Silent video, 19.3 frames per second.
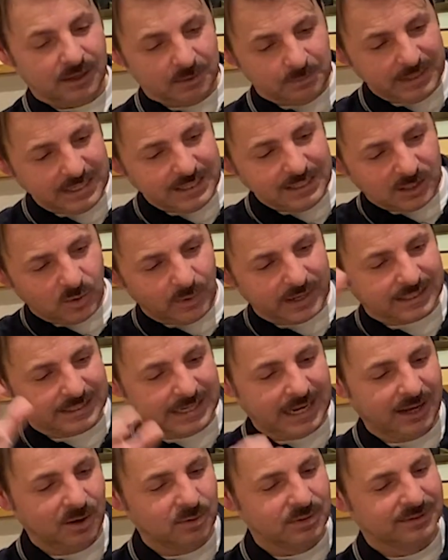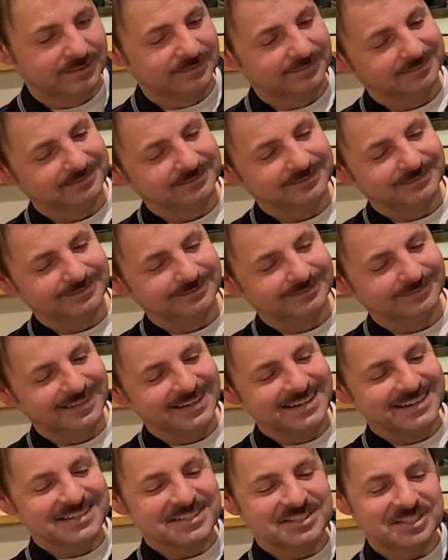Be quick now."
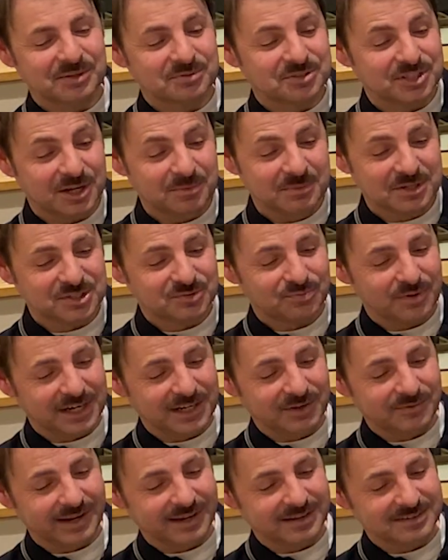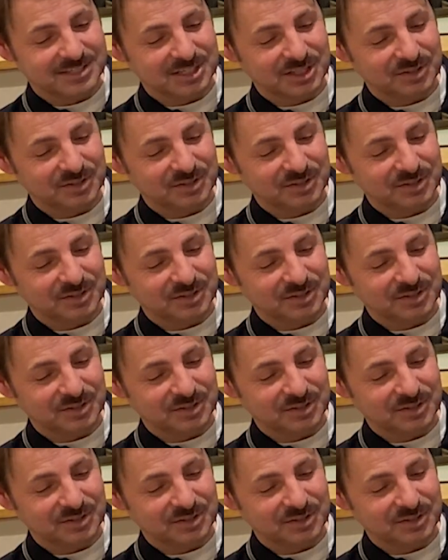So Thomas ran around to the